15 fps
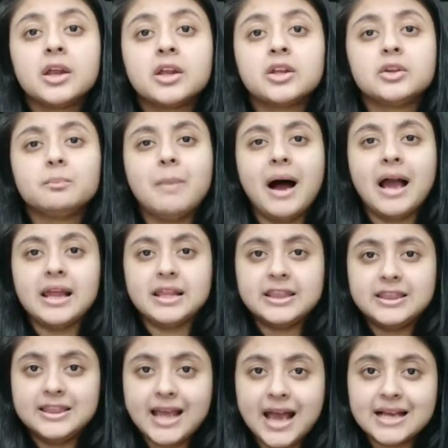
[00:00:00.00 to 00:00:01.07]
by
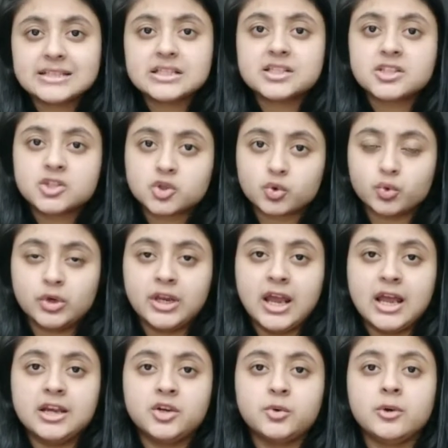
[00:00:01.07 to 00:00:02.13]
that story,
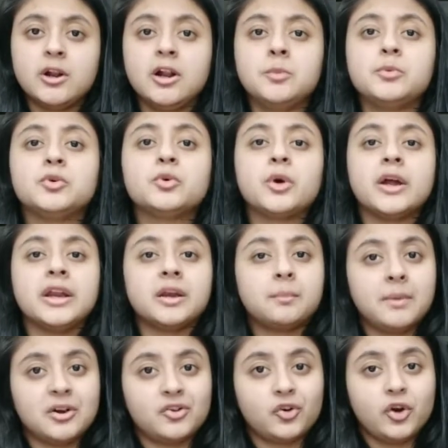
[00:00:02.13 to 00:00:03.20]
and it will help you to
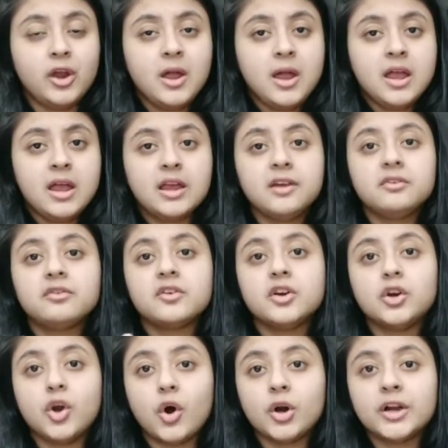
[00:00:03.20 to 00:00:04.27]
connect better. If
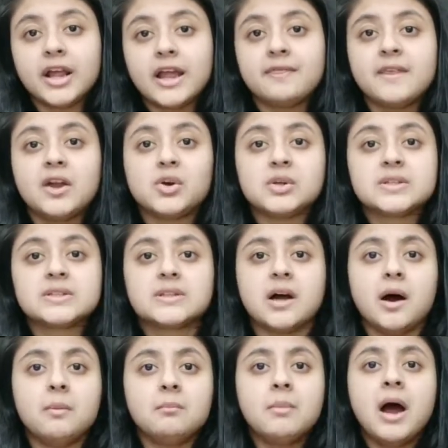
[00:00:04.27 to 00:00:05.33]
not, and there is
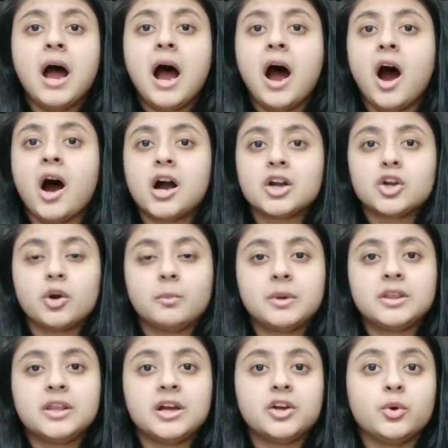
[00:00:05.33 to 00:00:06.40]
some hard
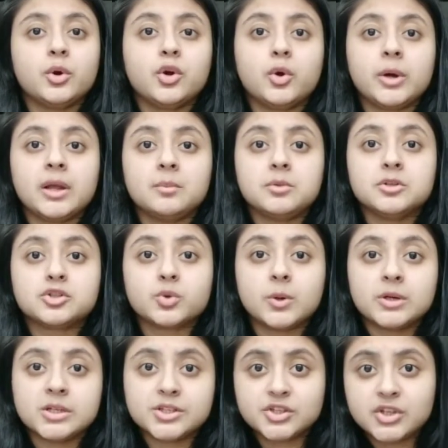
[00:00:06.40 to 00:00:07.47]
topic that you are not able to
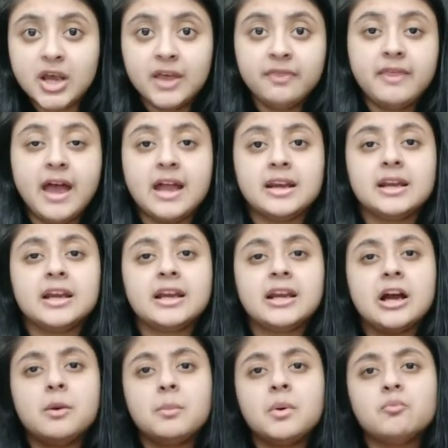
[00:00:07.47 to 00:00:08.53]
understand, then
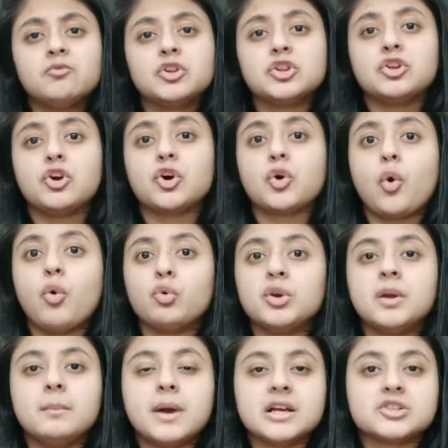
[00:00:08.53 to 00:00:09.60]
come up with your own
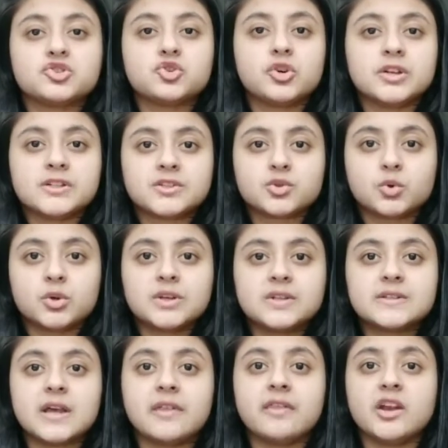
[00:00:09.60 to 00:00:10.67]
imaginary
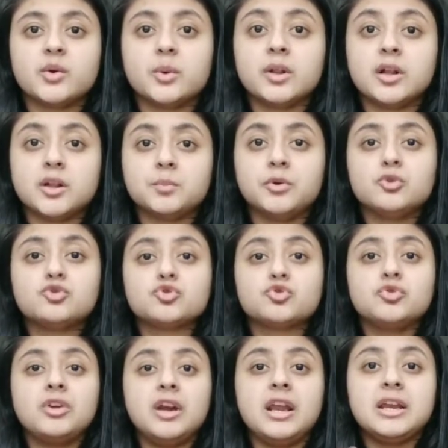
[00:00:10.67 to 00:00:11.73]
stories, and that will help you to
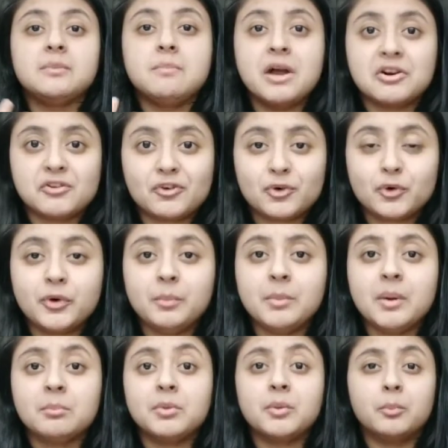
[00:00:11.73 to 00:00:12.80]
relate better, to
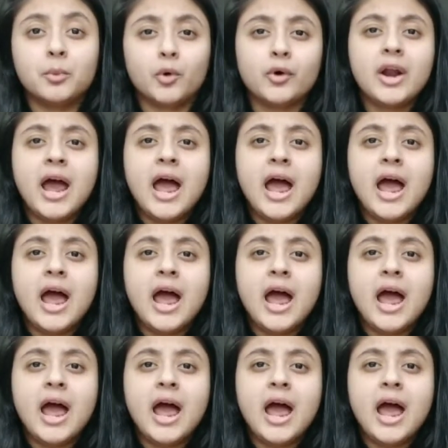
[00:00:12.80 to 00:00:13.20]
remember more,